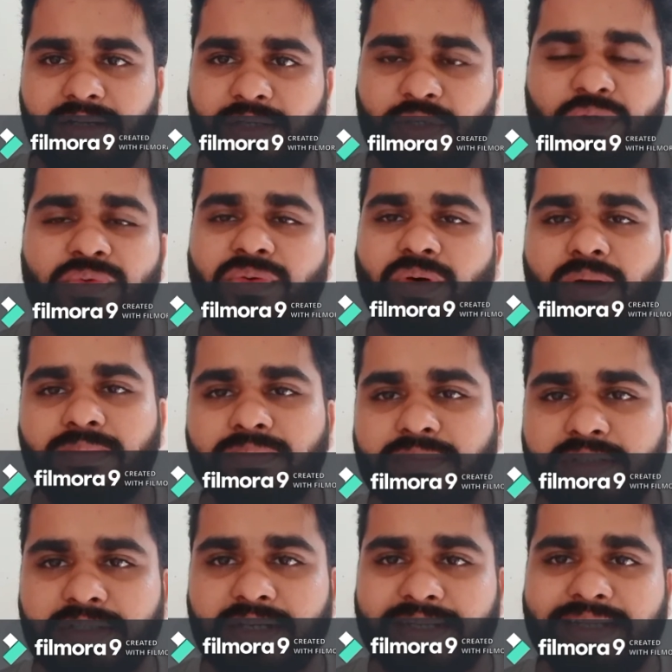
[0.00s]
new form,
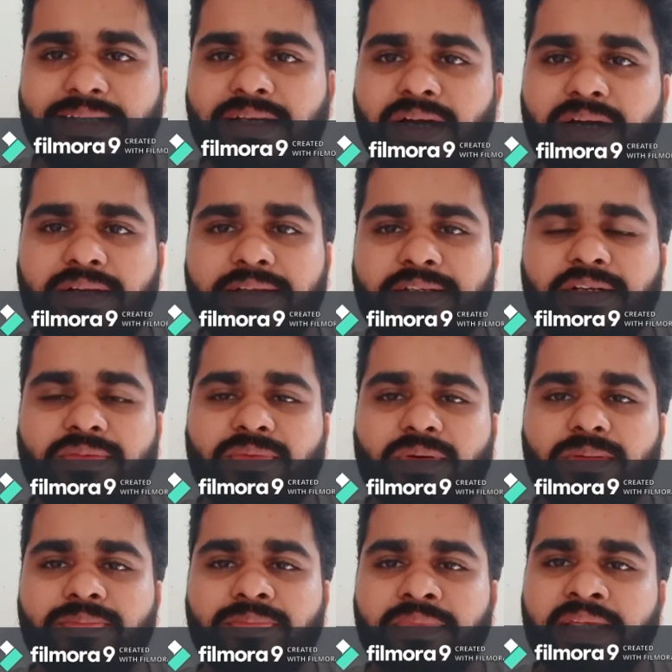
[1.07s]
in the reincarnated
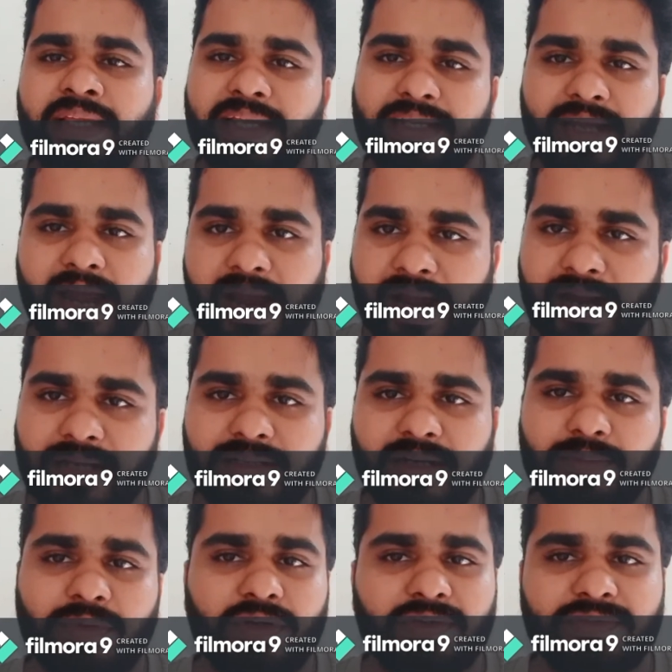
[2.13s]
form, it had
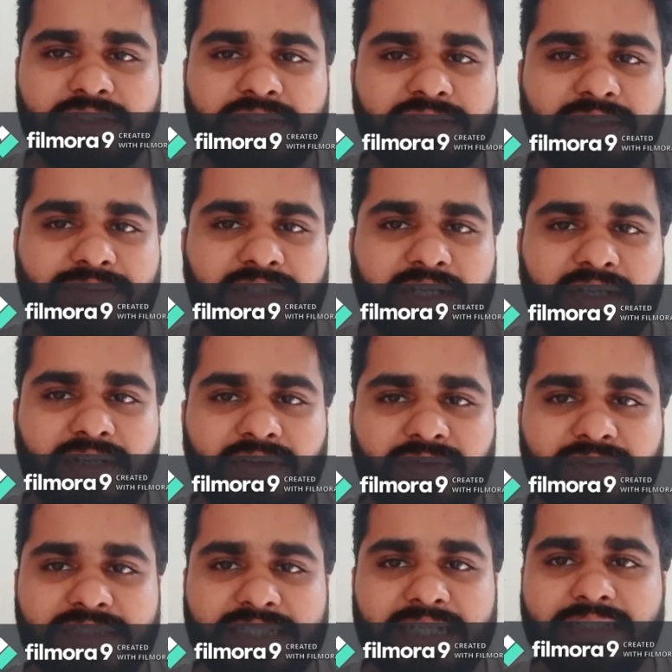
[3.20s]
come out with some kind
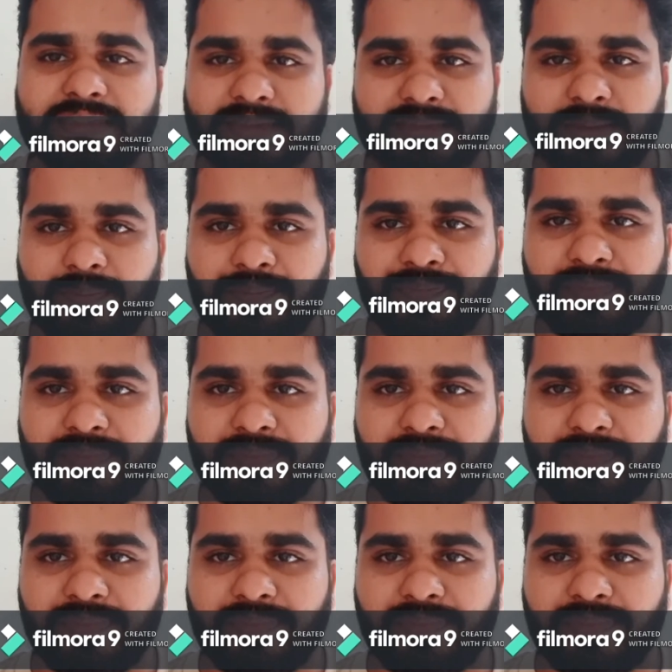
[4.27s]
of changes.